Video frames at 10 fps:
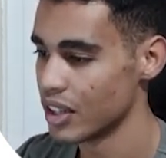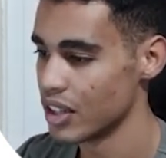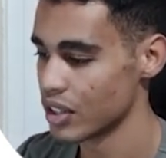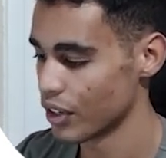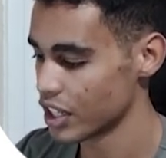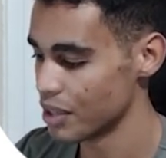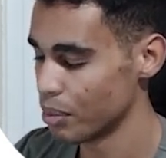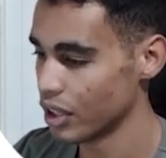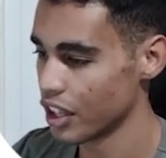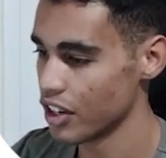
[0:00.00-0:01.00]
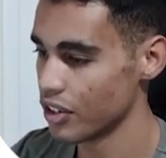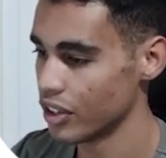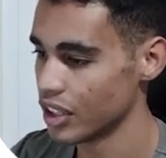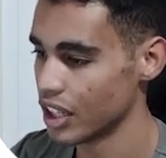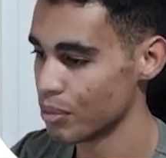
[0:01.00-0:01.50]
So for example, here
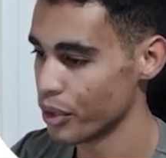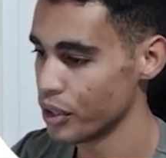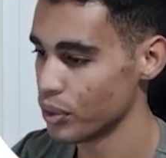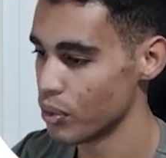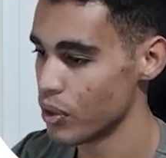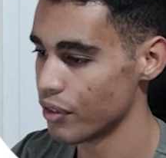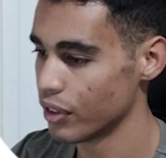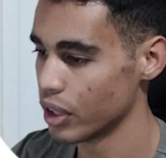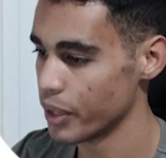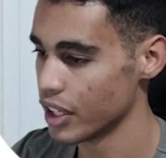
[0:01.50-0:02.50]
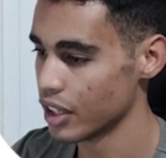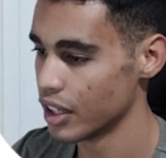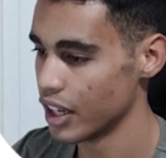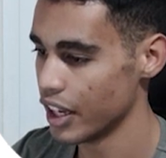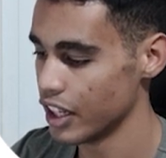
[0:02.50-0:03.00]
I'm going to do the following:
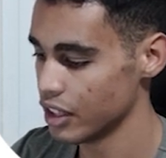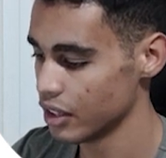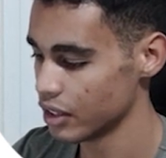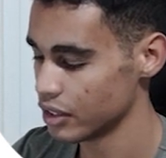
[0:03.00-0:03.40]
int